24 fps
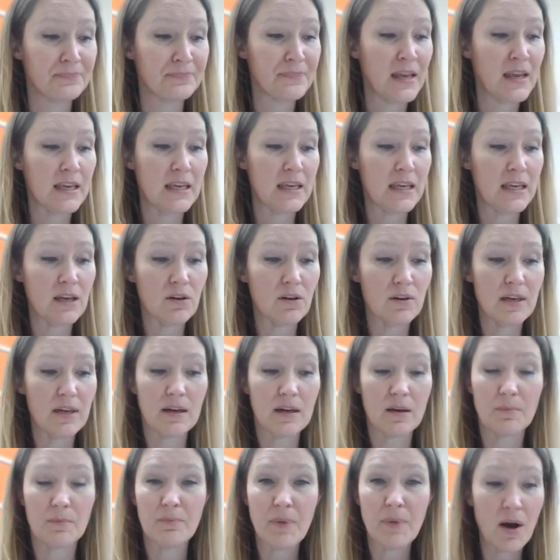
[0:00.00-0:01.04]
Here he
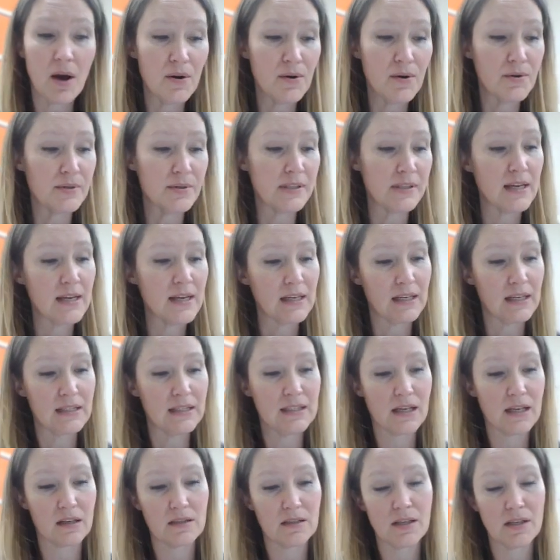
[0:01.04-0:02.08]
composed,
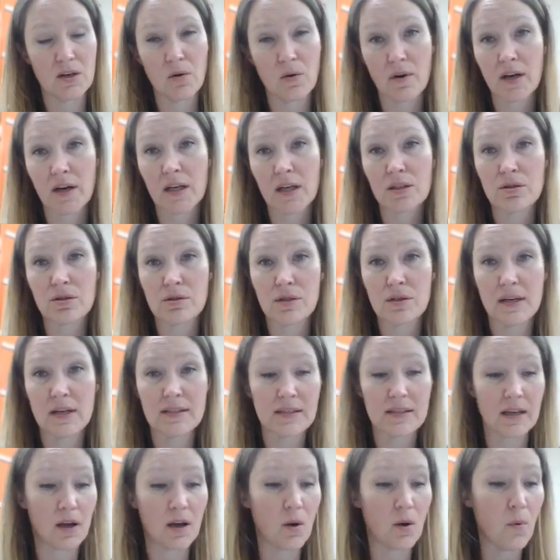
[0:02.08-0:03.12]
conducted
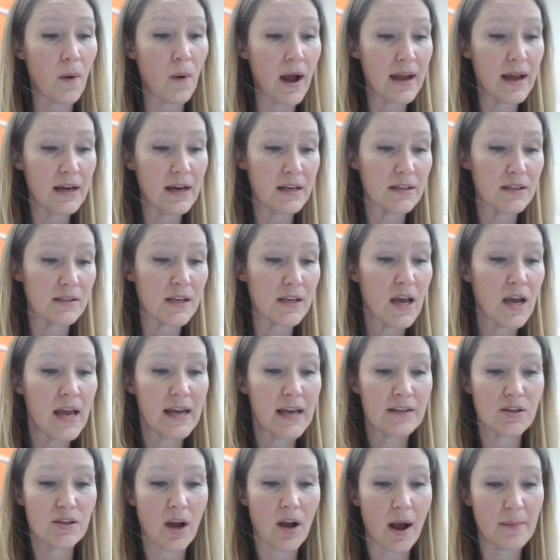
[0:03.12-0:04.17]
orchestras and choirs,
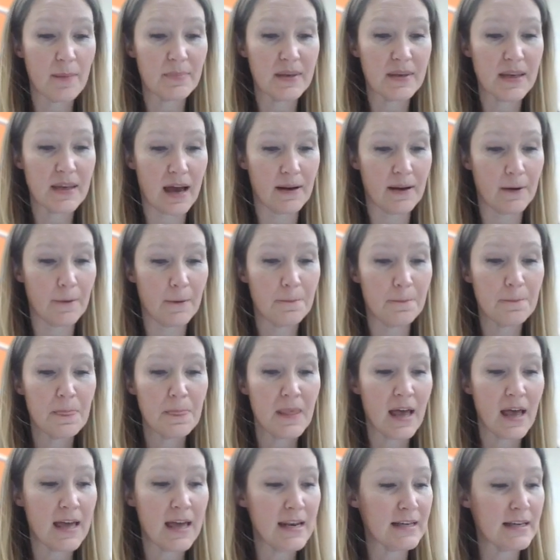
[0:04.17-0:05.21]
and taught piano.
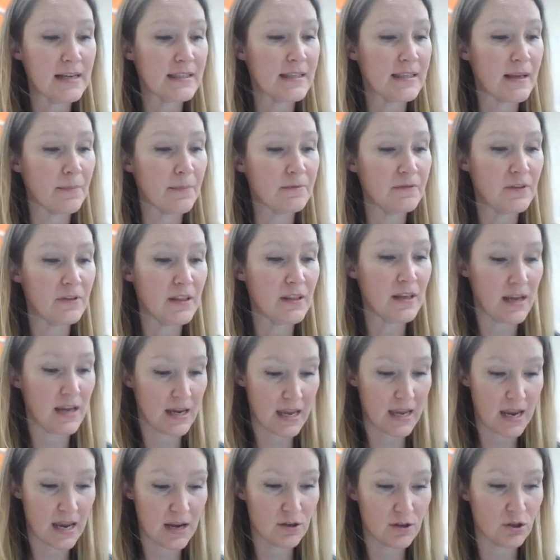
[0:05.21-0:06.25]
And except for the
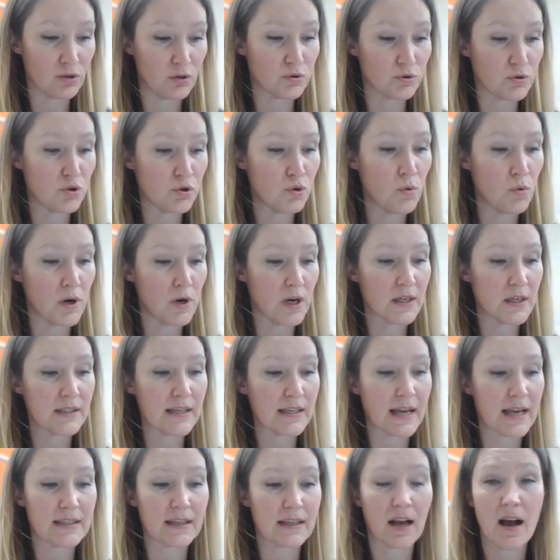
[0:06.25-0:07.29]
occasional tours
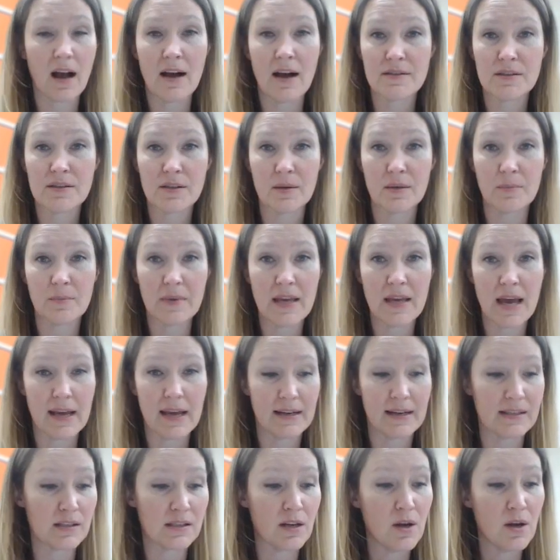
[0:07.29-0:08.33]
as a concert
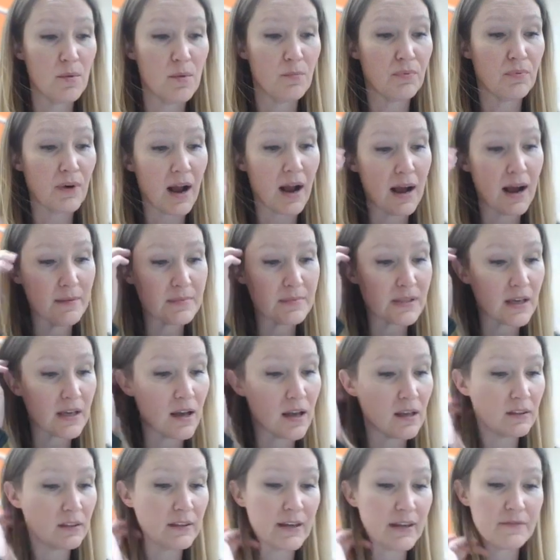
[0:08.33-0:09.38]
pianist, Brahms
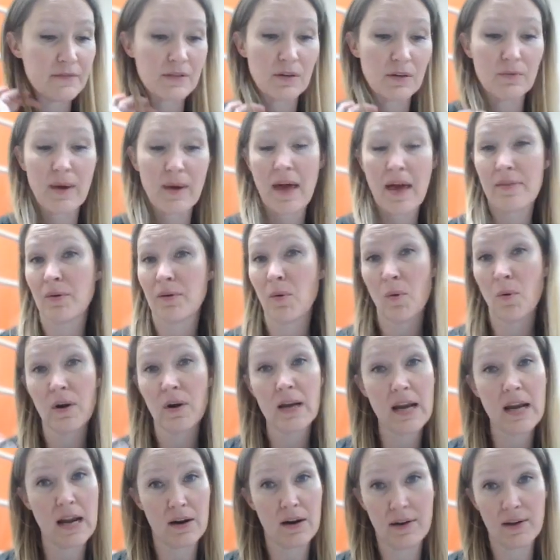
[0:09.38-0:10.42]
lived a rather
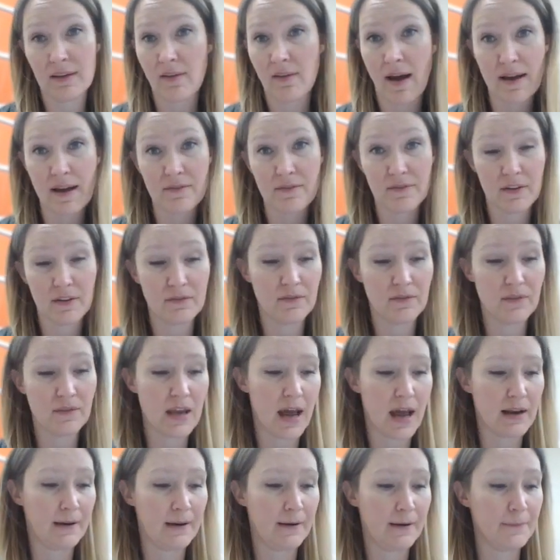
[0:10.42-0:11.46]
ordinary life in
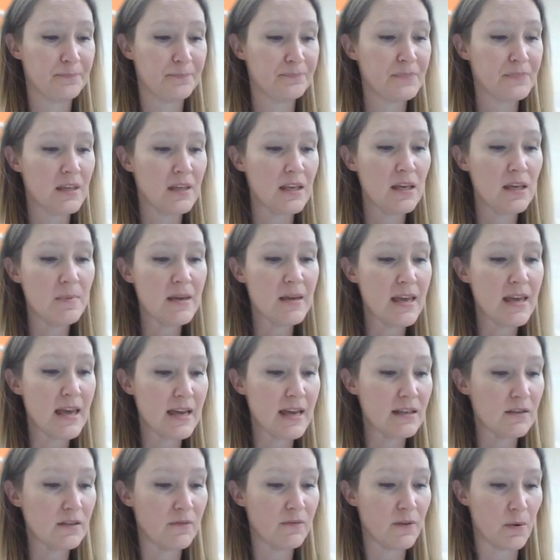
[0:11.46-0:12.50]
Vienna. He
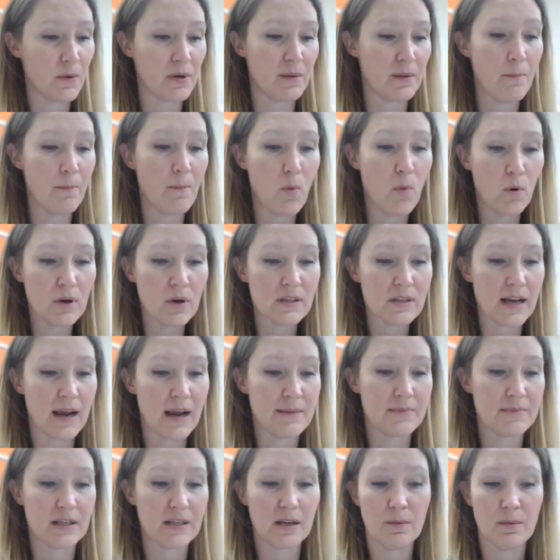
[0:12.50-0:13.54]
began devoting more
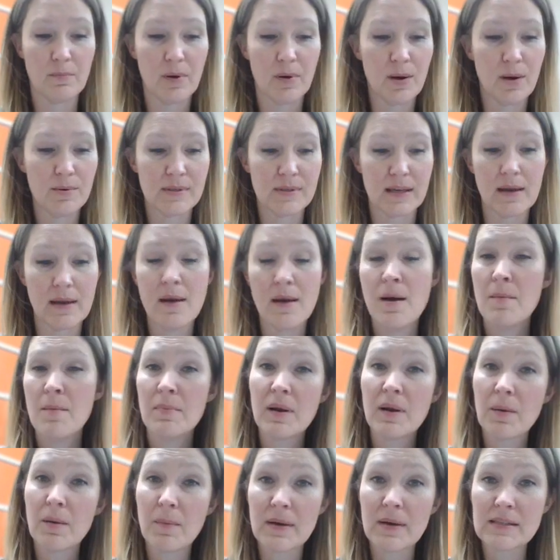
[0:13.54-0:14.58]
time to composing,
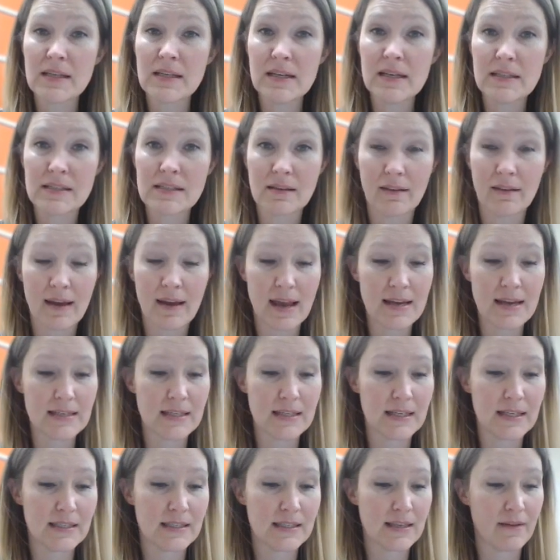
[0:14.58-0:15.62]
but it wasn't until
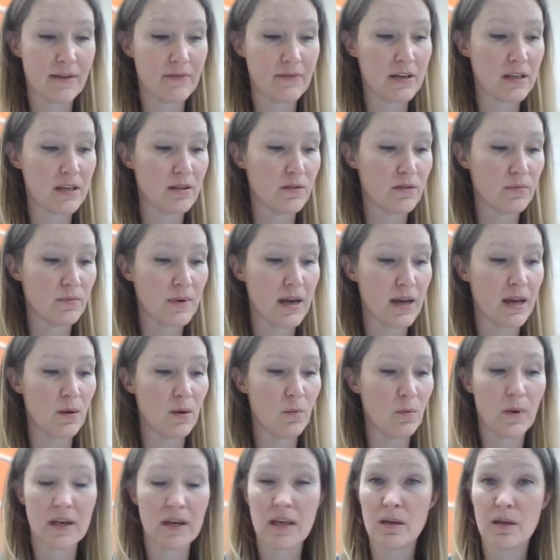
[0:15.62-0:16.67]
1873,
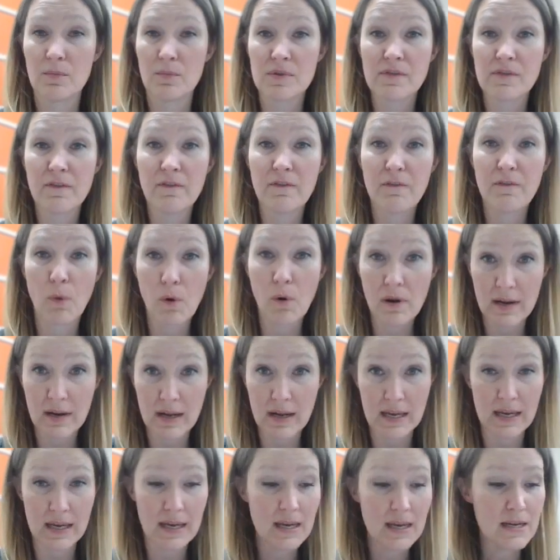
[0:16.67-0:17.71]
when he was
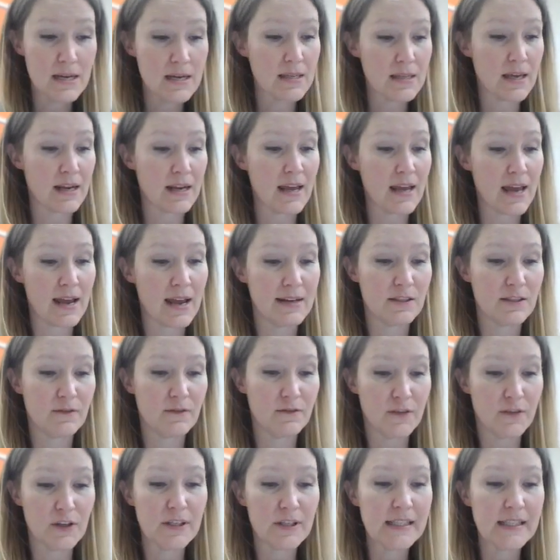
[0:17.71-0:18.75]
40, that he had his
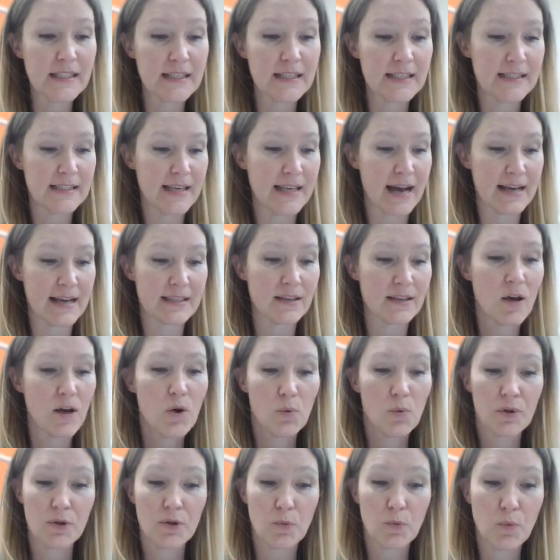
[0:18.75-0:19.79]
first success
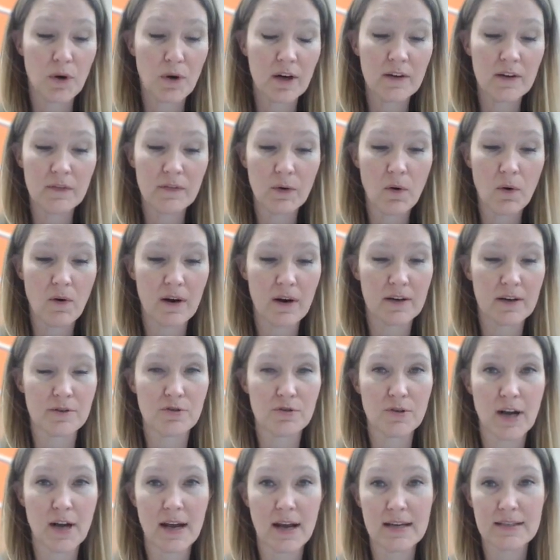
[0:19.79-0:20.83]
with a work for
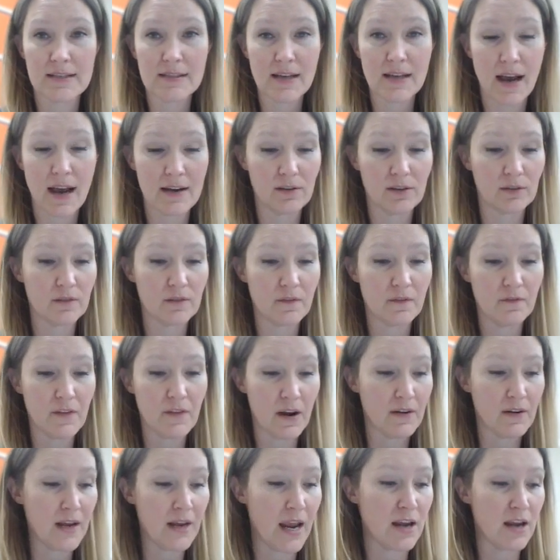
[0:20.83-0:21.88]
orchestra entitled
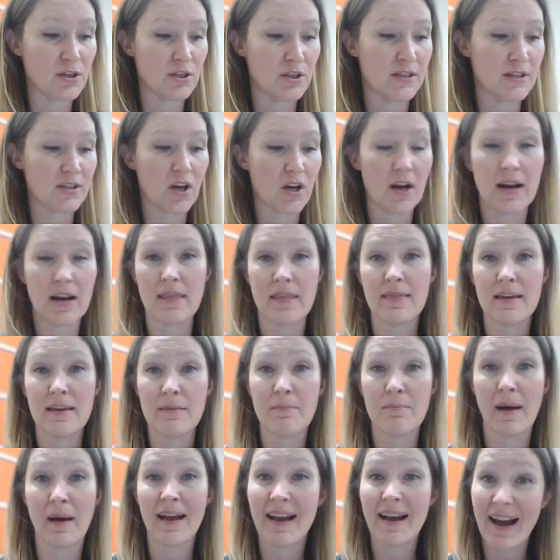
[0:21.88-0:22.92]
Variations on a
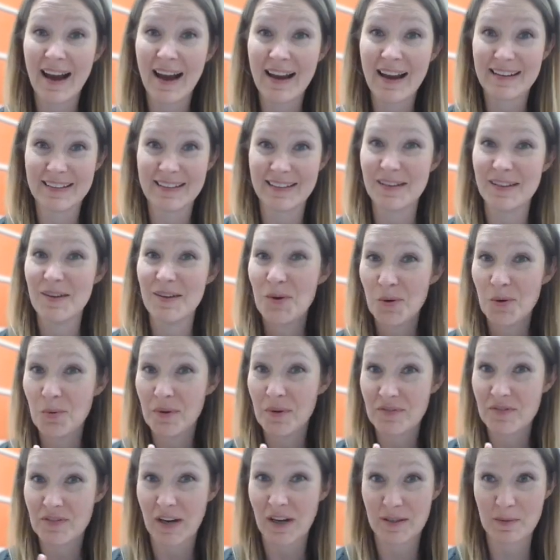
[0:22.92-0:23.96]
Theme by Haydn, who
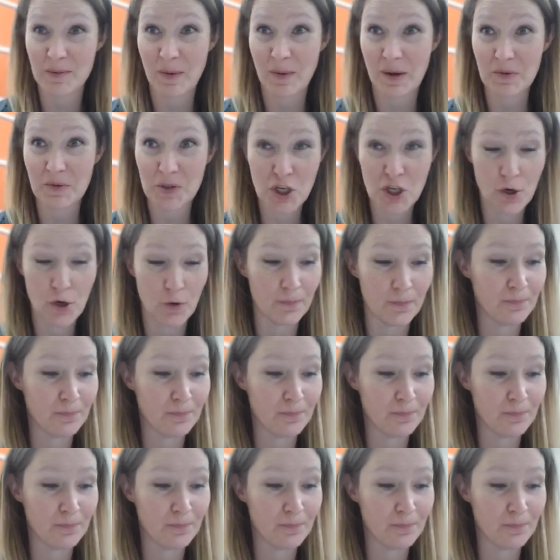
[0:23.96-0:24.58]
we've talked about too.